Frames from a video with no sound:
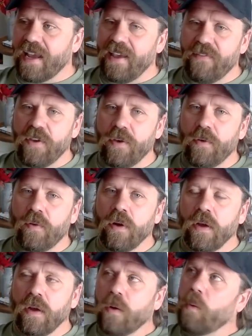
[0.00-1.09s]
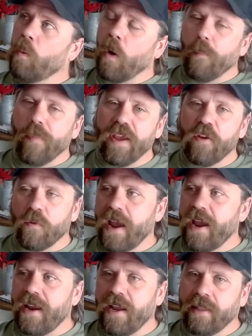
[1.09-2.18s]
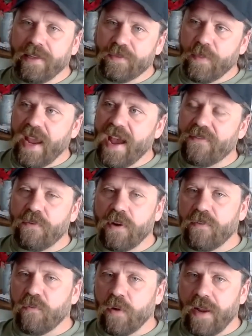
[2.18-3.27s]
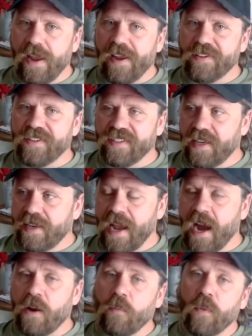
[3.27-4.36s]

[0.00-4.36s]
I give you won't be great unless we have 3 or 4 days to sit down.